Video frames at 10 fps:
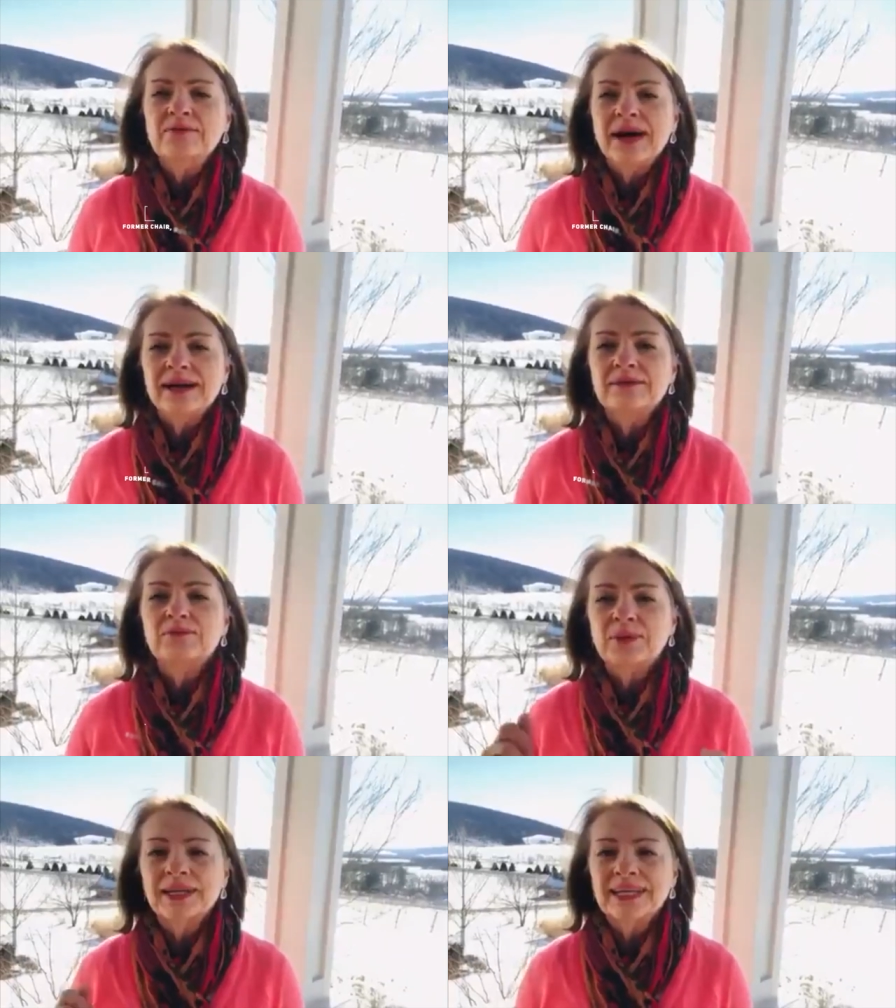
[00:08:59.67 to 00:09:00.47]
by
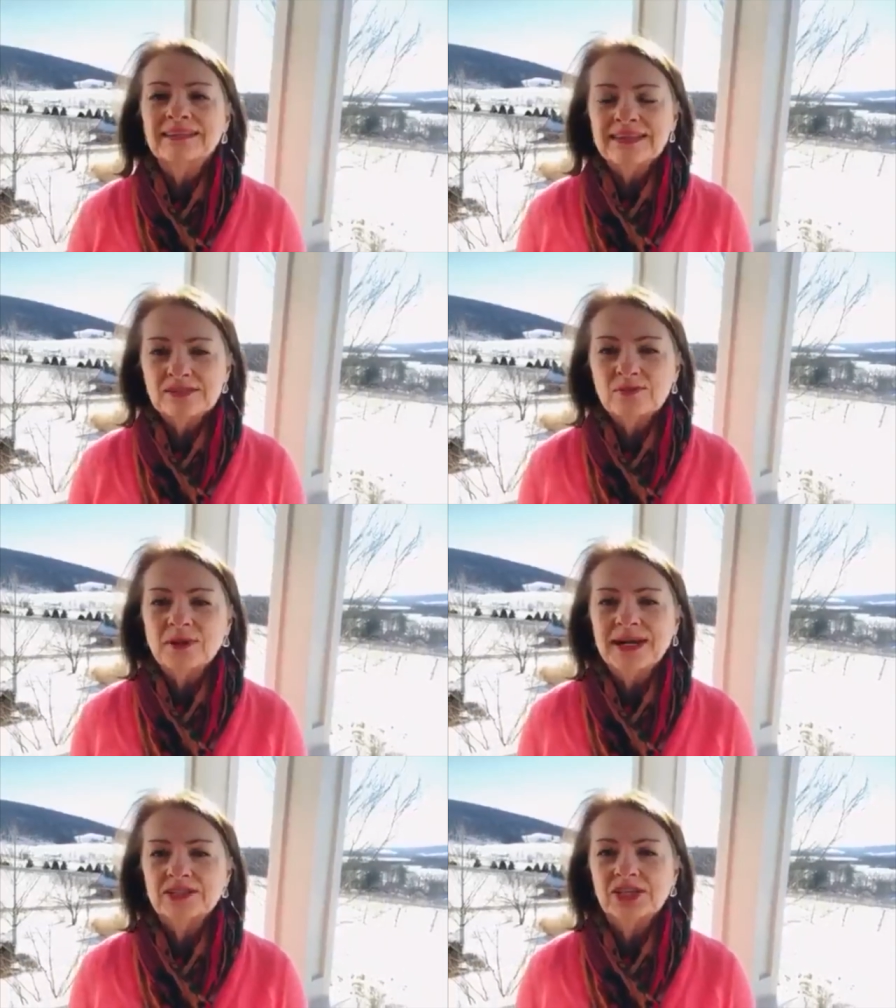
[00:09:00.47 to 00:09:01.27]
bringing this
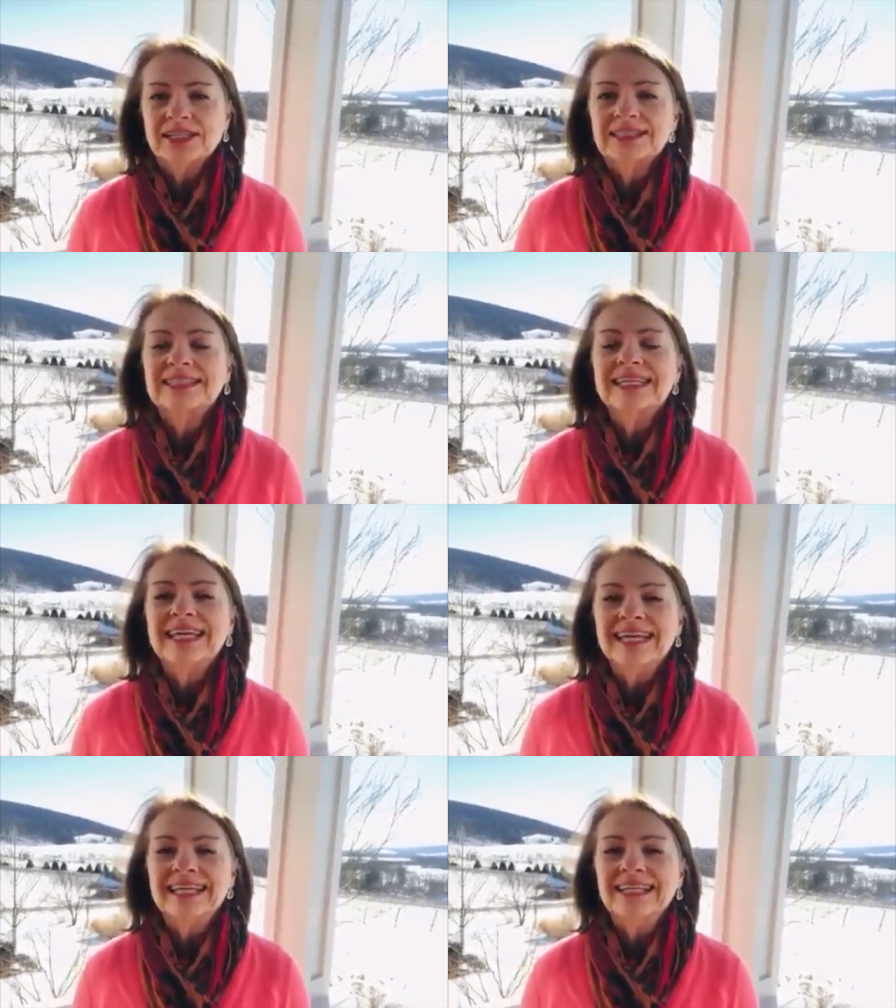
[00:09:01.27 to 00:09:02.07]
project
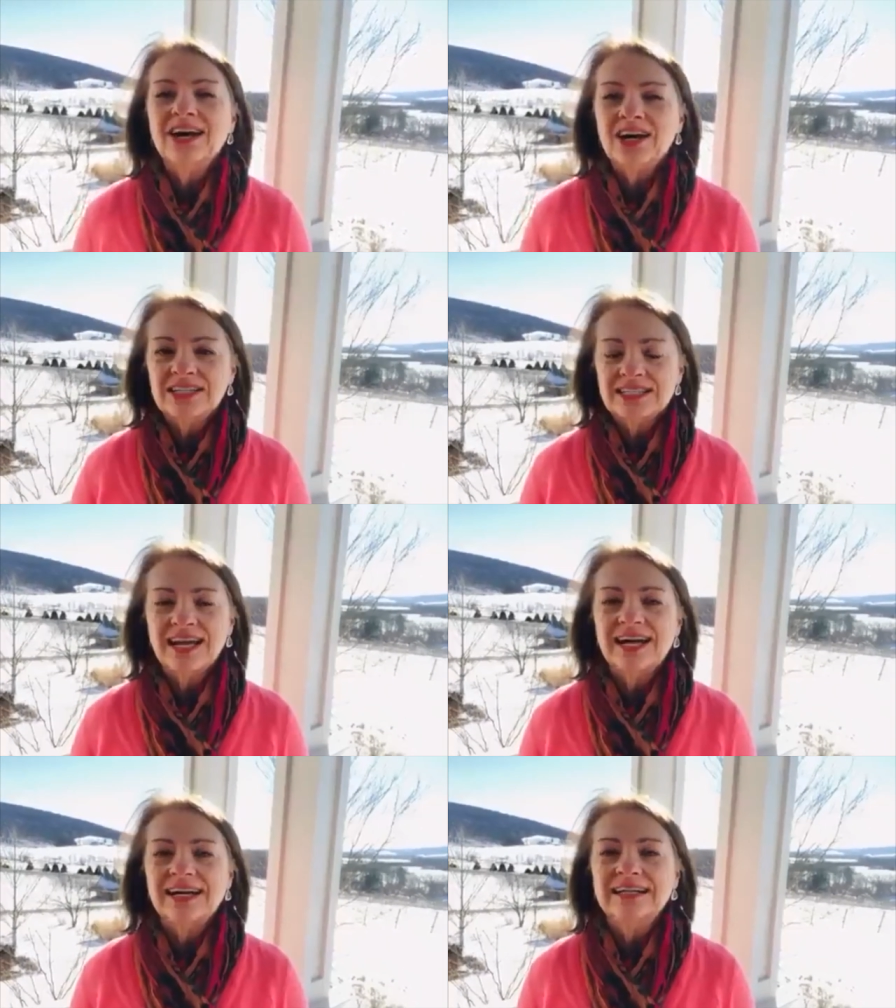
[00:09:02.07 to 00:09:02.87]
in on
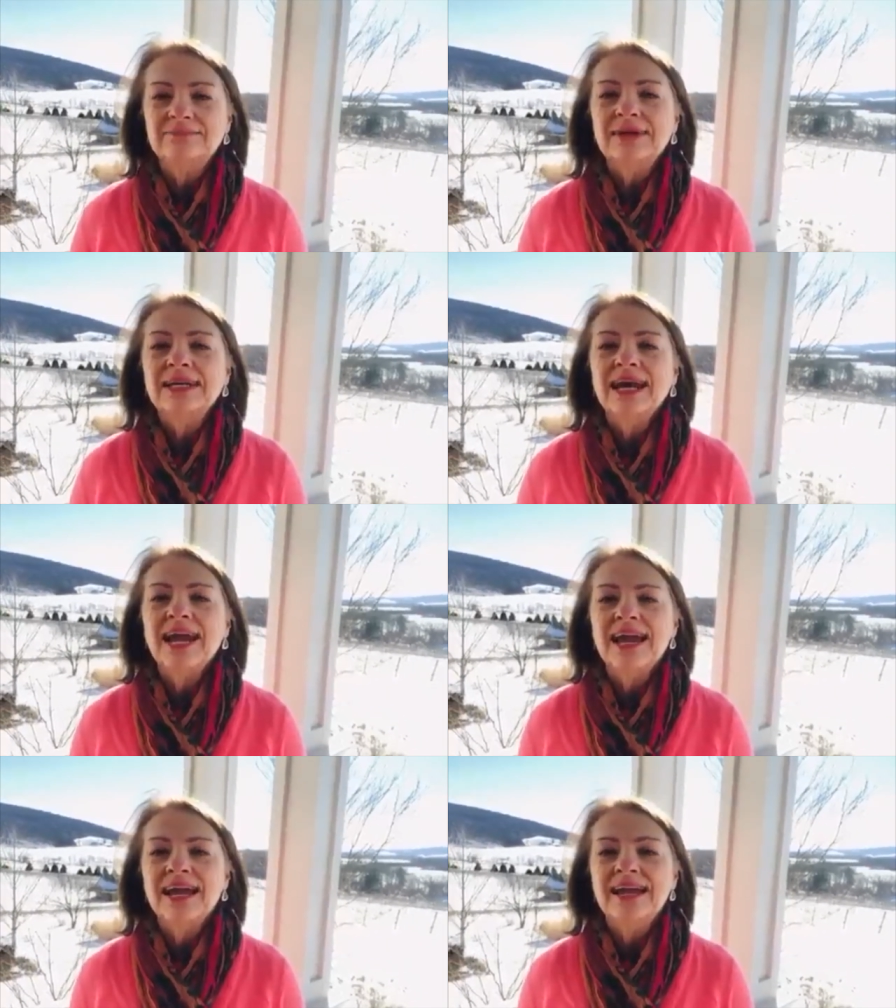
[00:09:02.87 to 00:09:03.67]
time
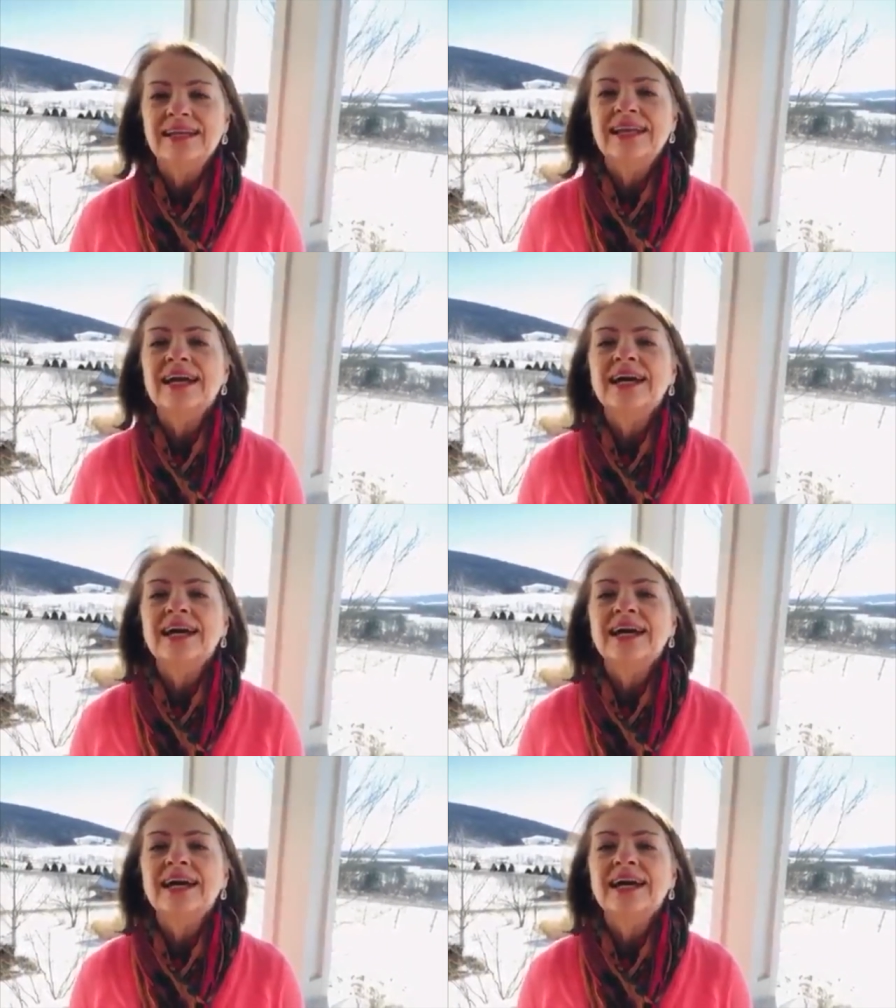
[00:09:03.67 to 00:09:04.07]
and